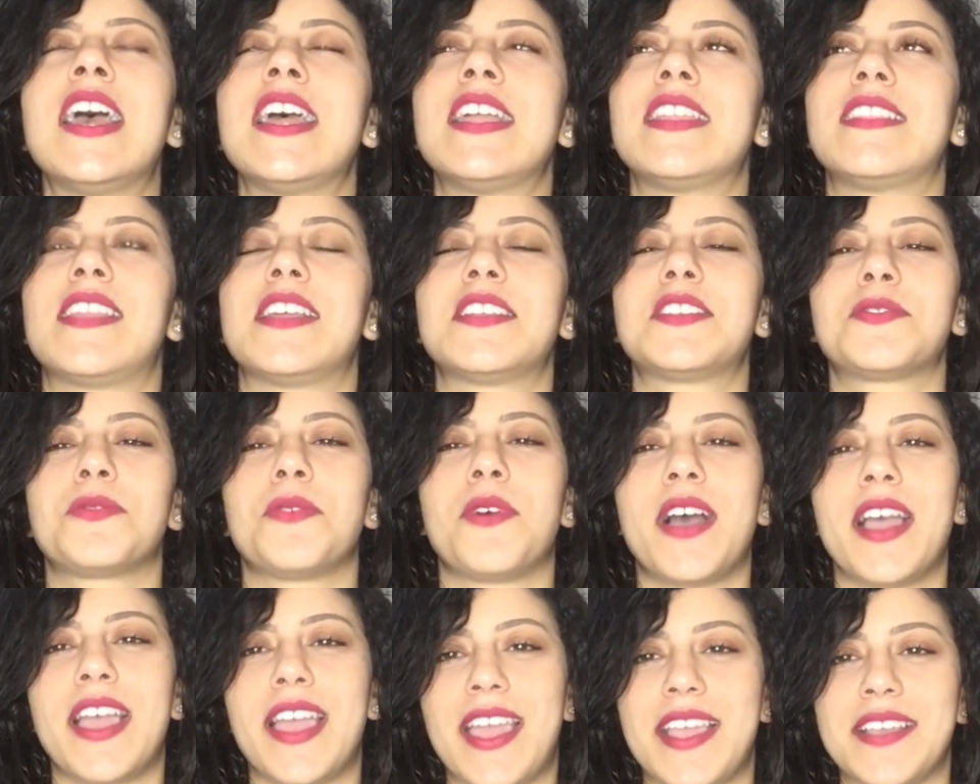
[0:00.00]
That's
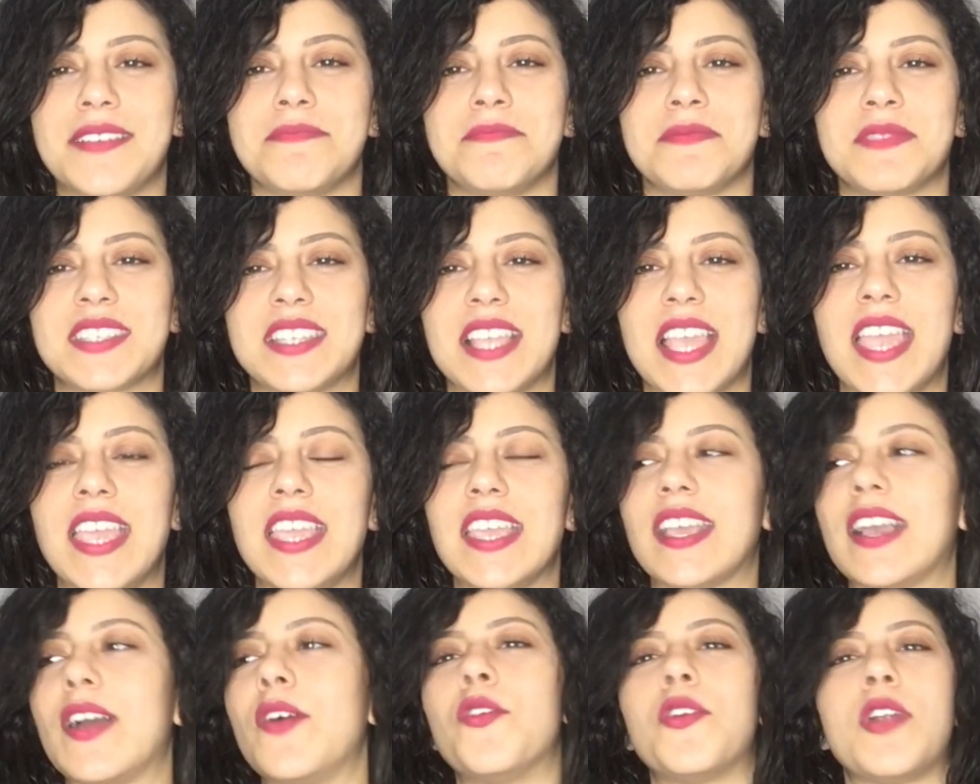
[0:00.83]
why I'm
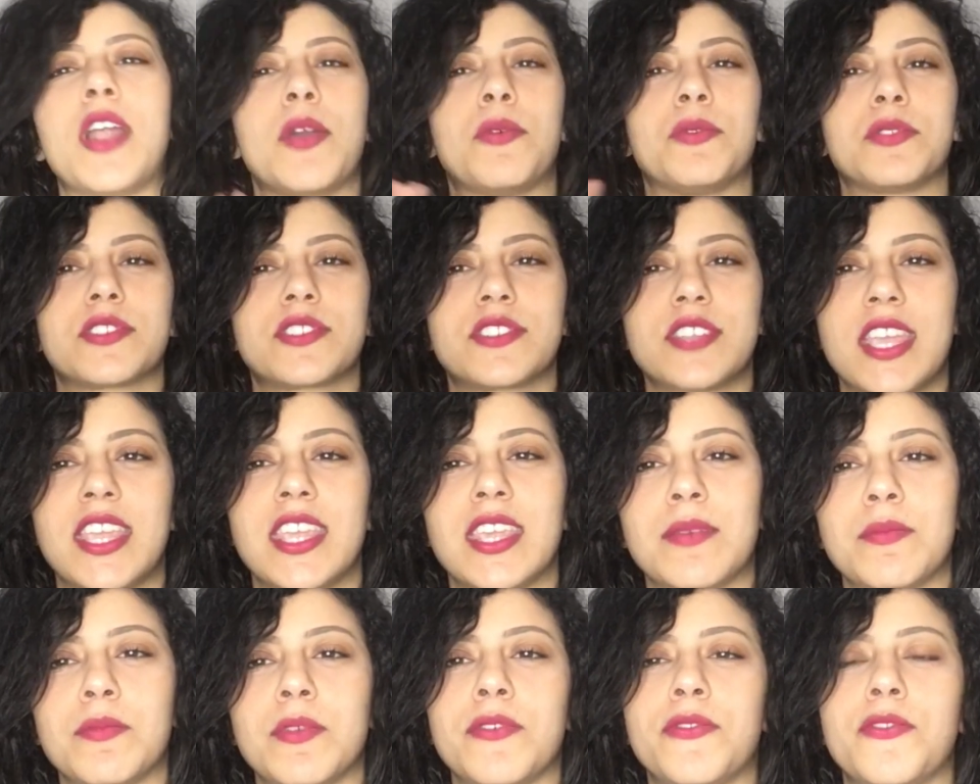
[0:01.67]
saying, or I was
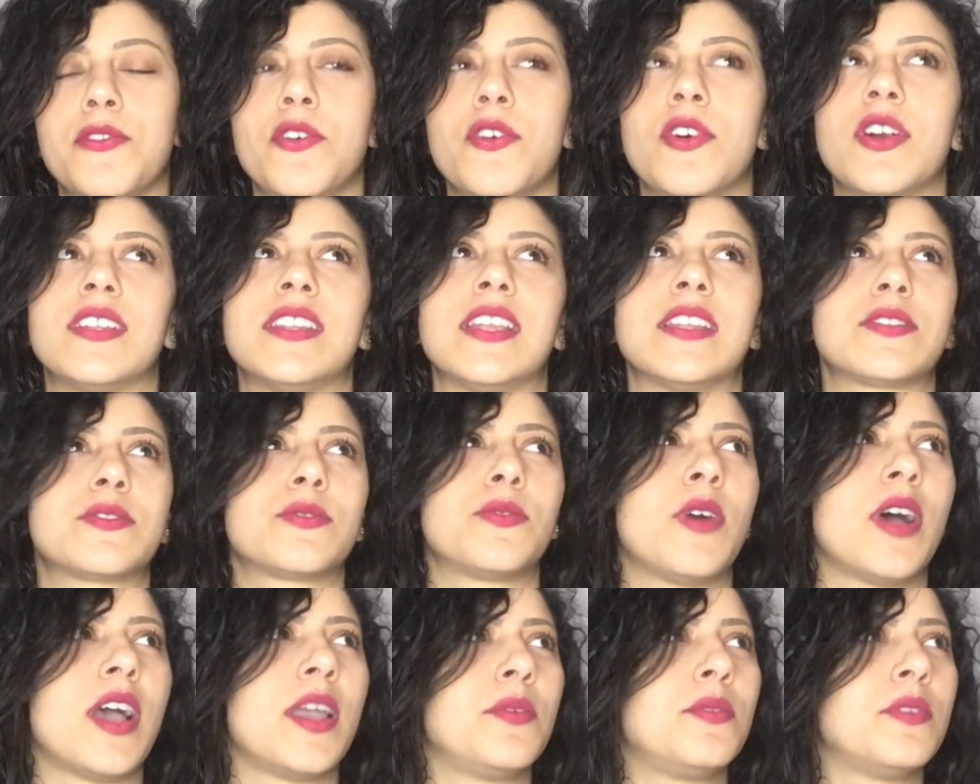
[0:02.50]
saying before, that's
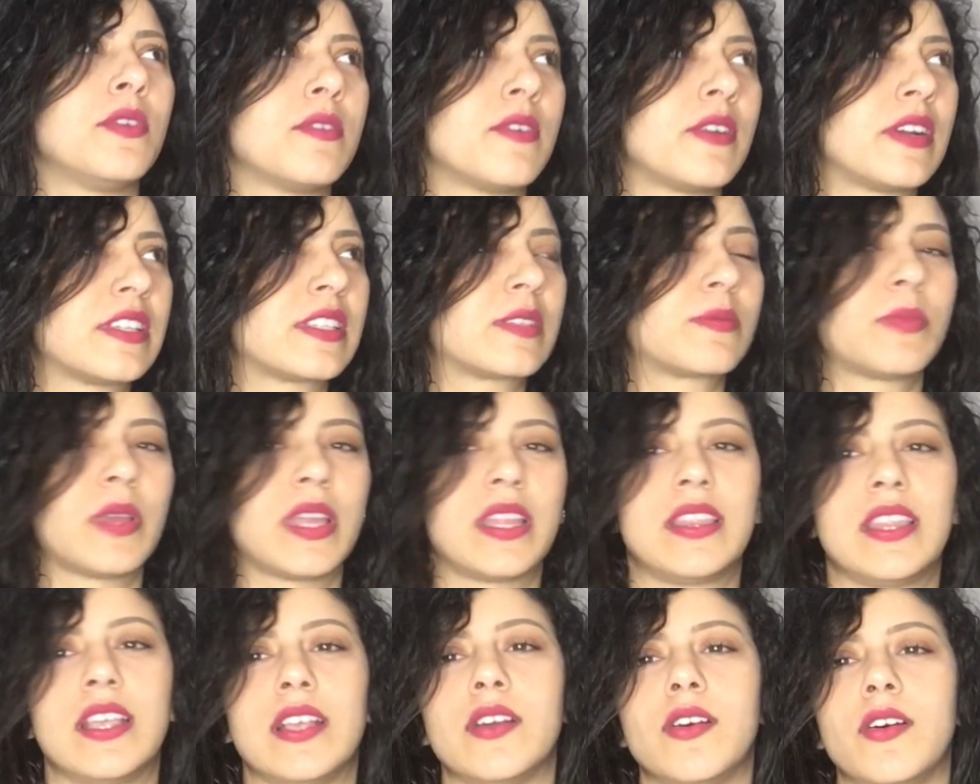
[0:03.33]
why we were
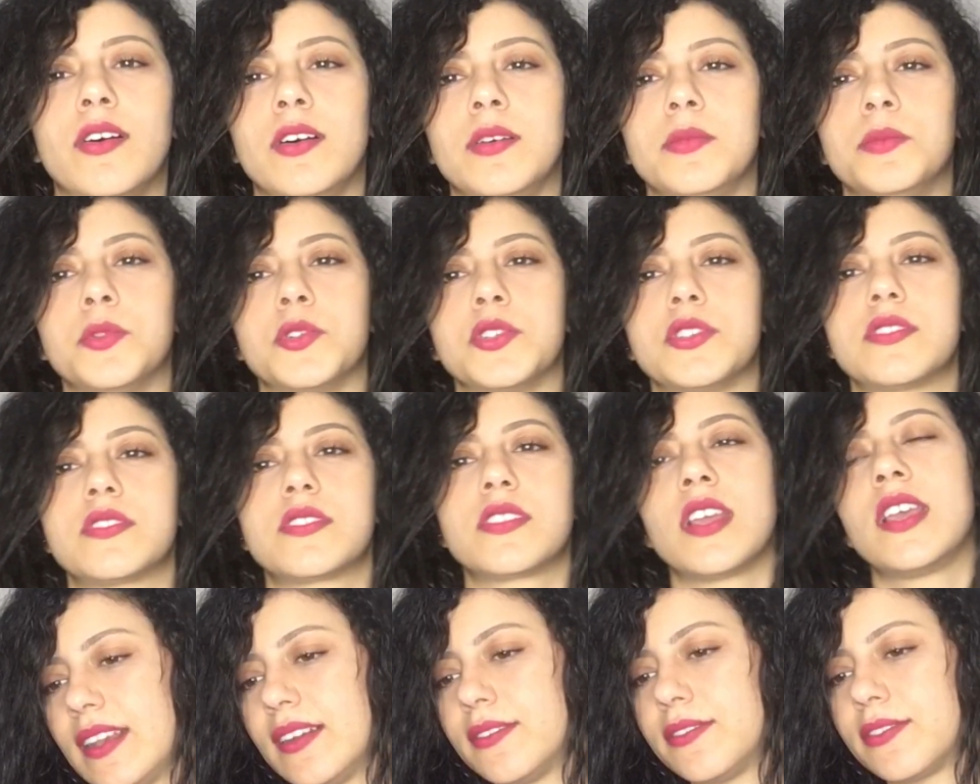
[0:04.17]
spending almost
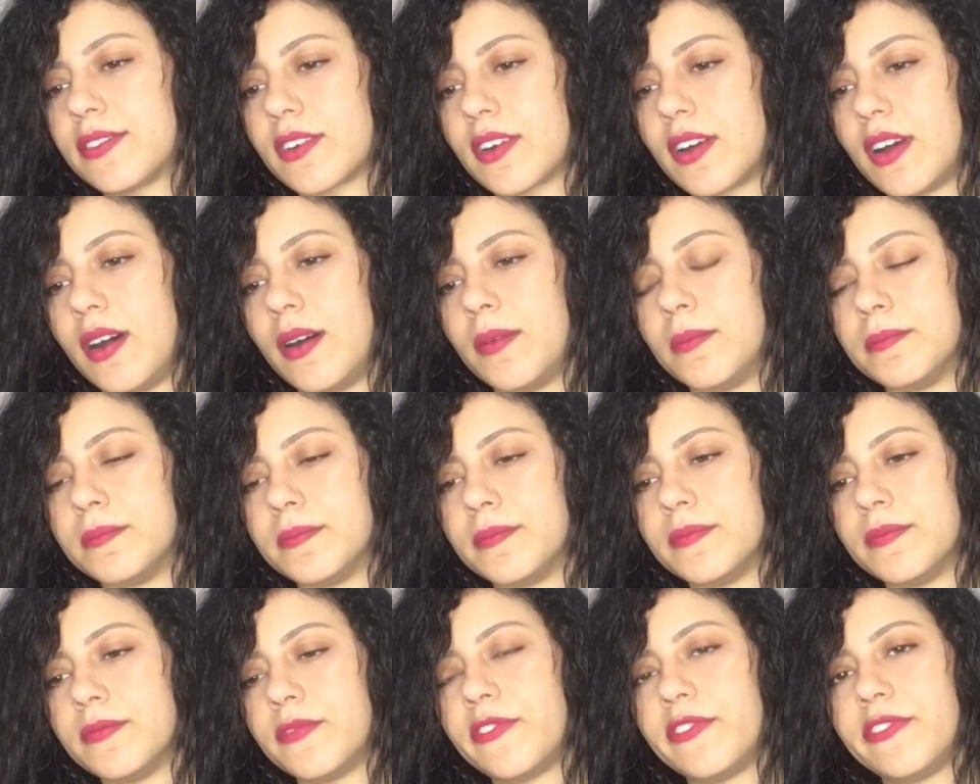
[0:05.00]

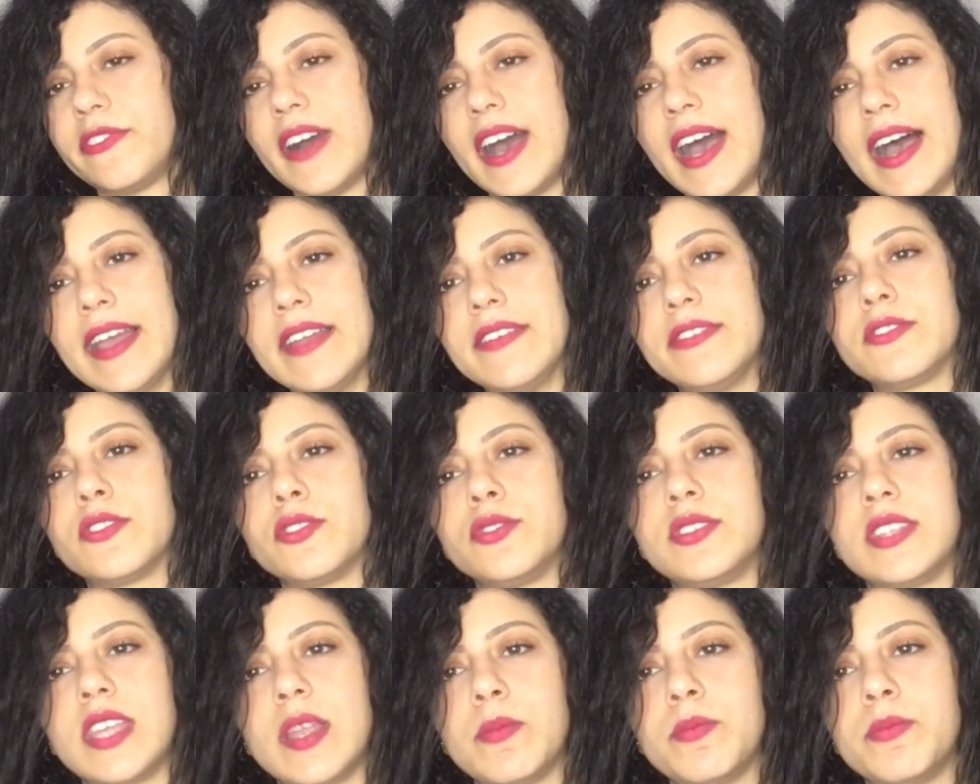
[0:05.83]
from 5 to
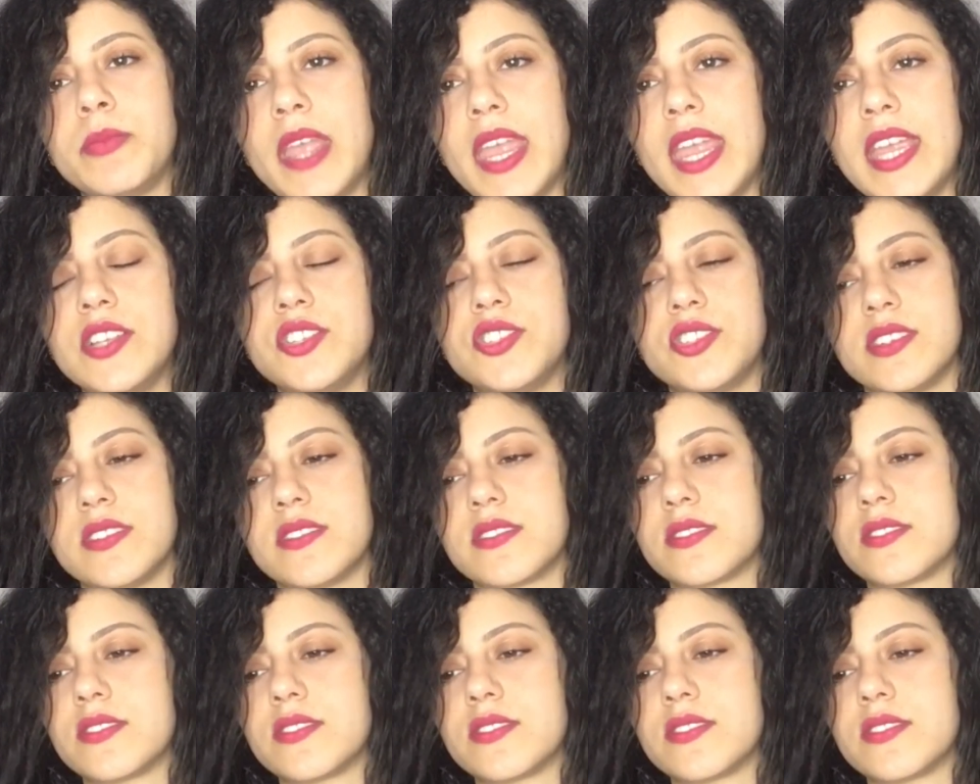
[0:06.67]
10 pages.